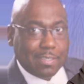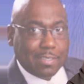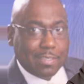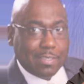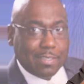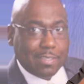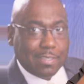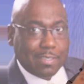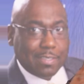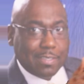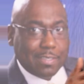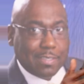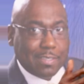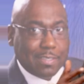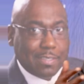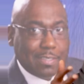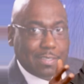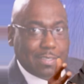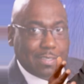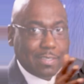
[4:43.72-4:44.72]

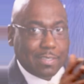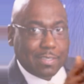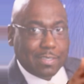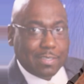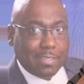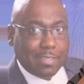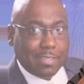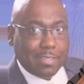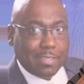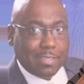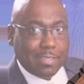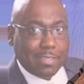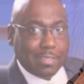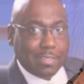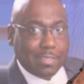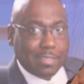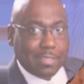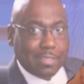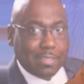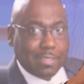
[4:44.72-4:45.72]

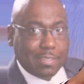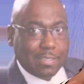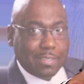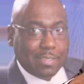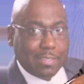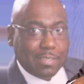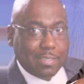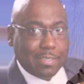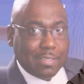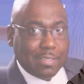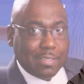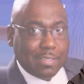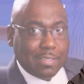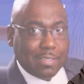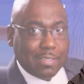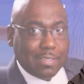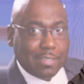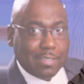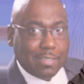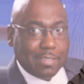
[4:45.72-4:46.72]

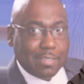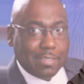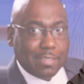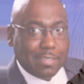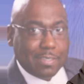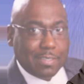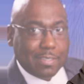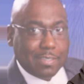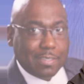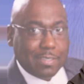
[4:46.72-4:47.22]
(not speaking)